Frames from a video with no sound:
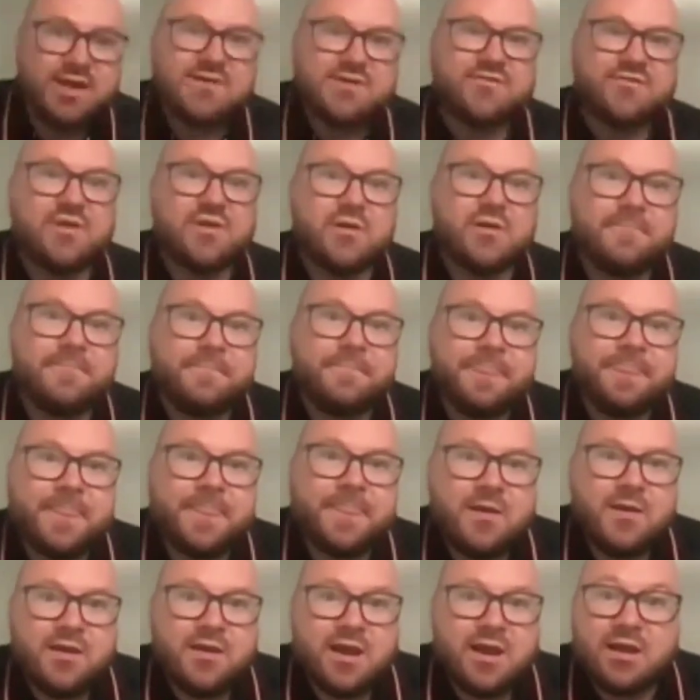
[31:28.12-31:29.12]
flow.
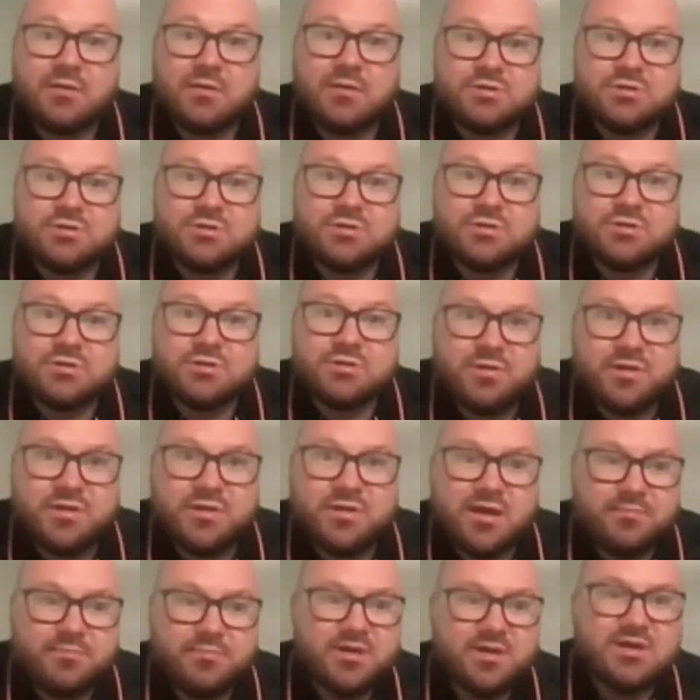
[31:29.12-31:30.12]
And I was okay with
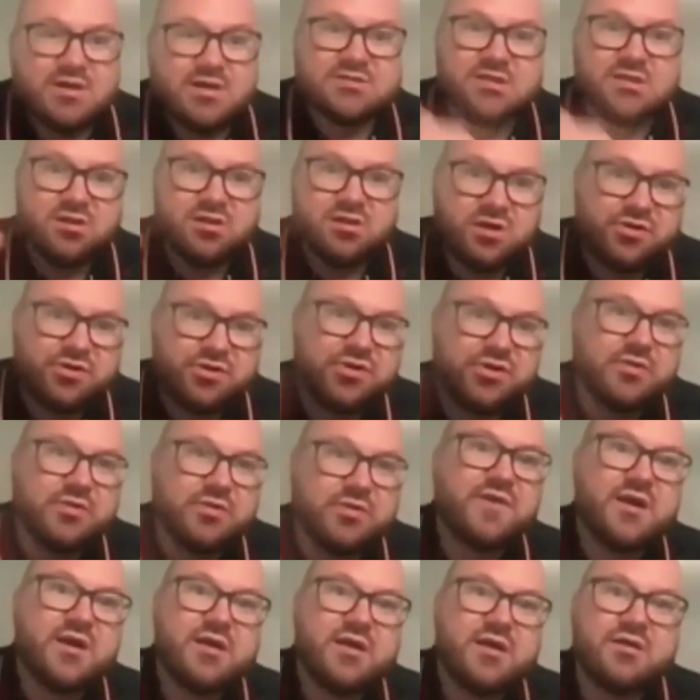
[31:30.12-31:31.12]
that because of
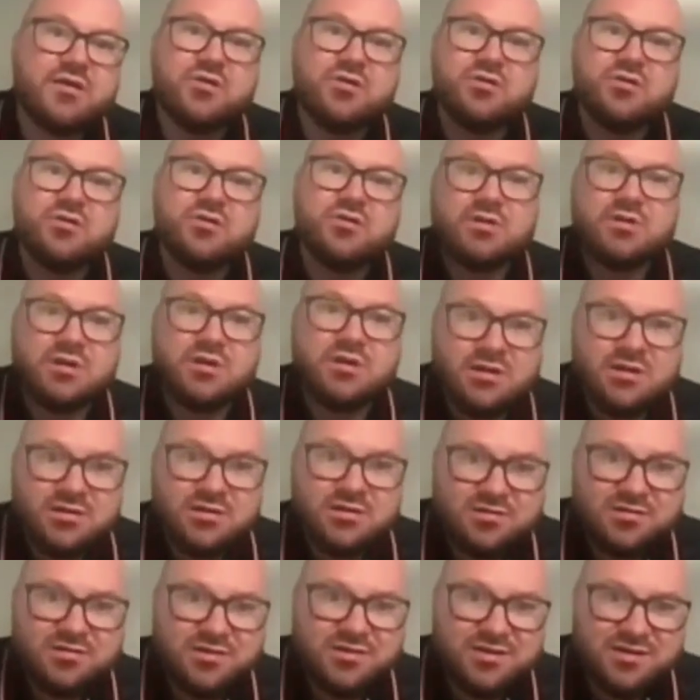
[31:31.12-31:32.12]
long-term value,
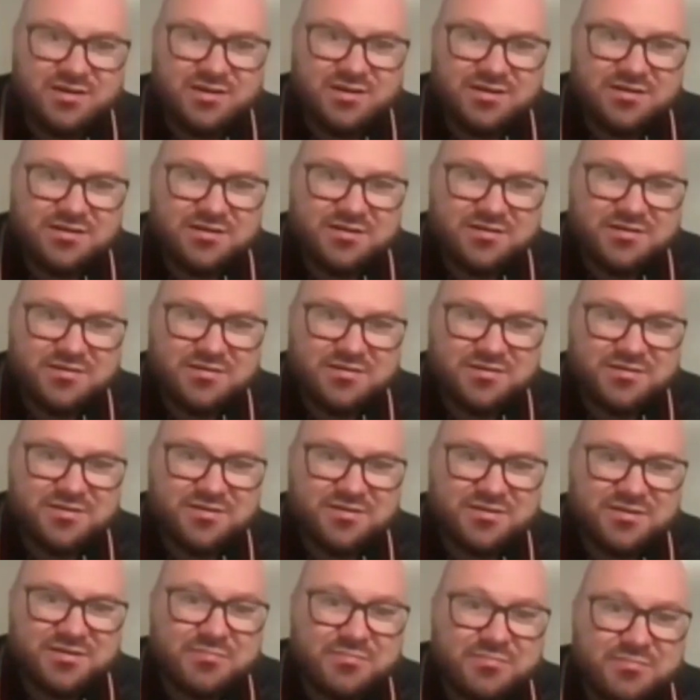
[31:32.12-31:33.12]
the
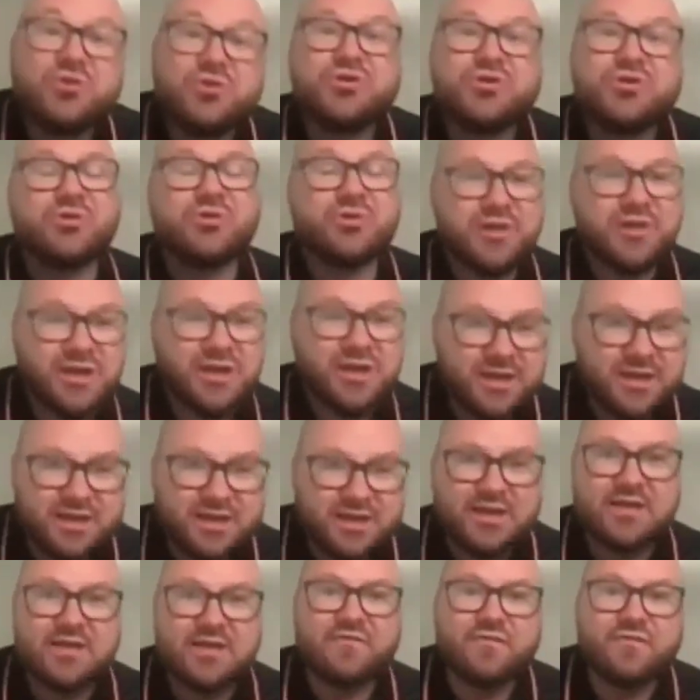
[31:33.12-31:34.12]
emotional thing I
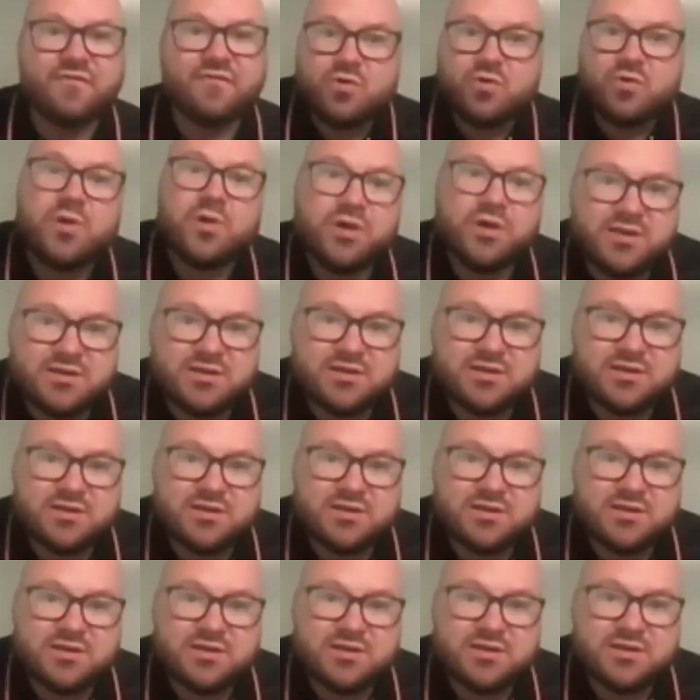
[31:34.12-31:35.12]
can get from going to the
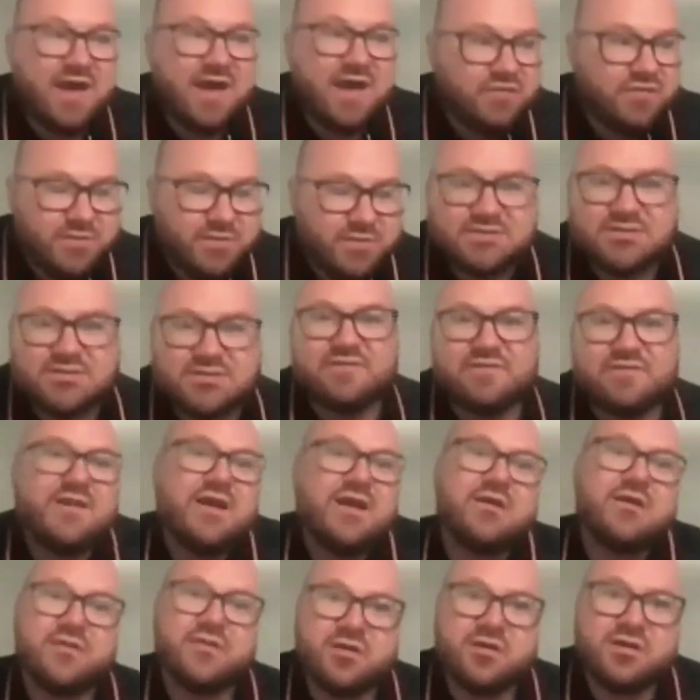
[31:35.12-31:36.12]
same place, having my stuff
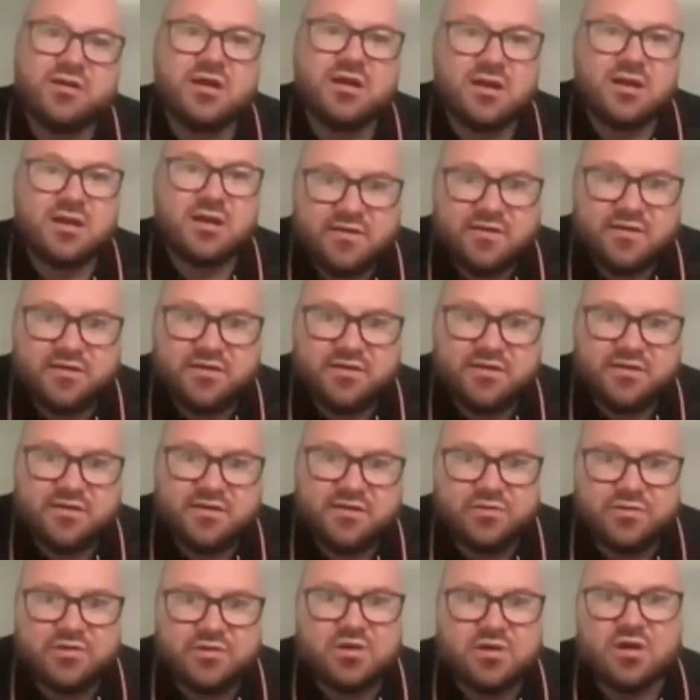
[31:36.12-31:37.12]
down there, not having to
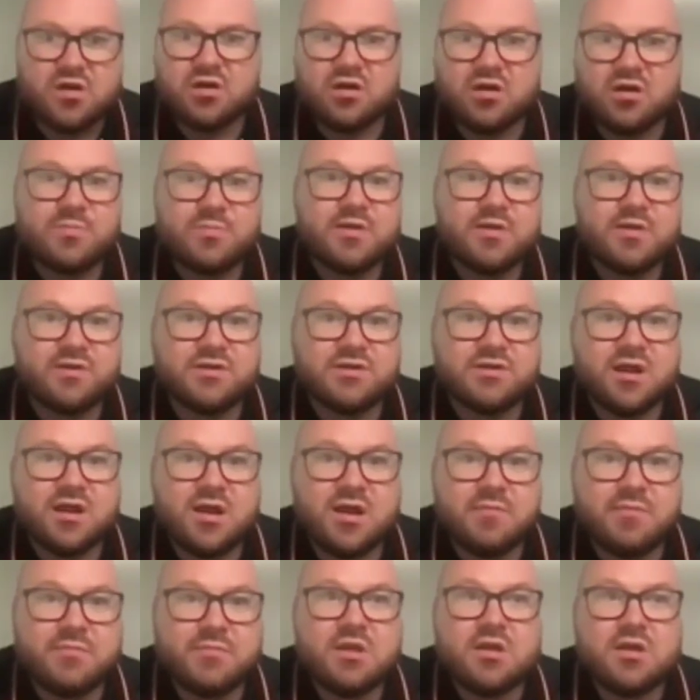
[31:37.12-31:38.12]
load the car up every
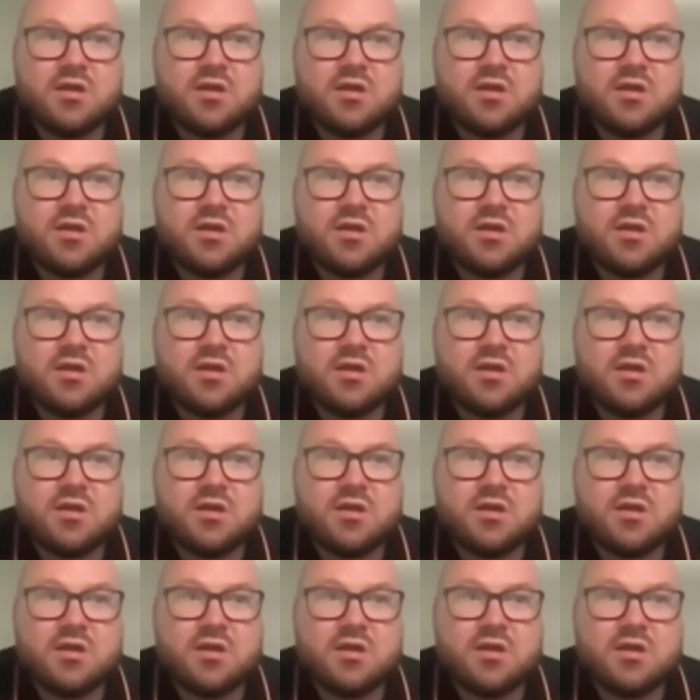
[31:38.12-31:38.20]
time.